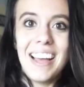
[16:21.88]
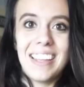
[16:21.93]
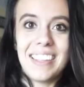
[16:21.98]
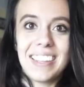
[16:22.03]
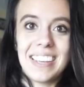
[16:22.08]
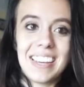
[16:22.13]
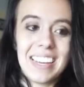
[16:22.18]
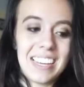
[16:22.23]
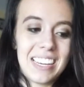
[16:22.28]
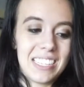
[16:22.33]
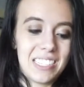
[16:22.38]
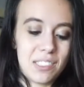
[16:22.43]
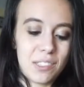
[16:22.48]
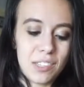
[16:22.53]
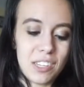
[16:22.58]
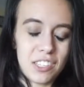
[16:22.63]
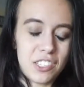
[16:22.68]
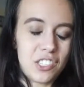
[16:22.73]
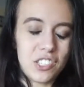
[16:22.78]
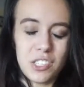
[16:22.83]
Like,
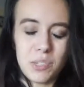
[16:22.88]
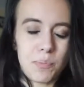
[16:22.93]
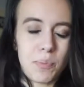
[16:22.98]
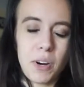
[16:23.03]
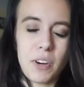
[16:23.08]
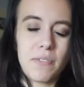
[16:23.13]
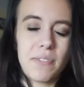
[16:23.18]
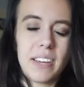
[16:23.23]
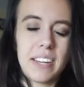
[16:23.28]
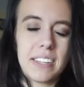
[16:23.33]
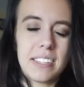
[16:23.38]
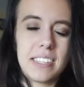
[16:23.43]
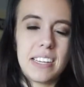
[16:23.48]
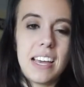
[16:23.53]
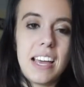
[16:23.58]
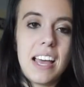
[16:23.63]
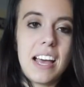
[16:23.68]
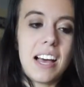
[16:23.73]
it's just perfect.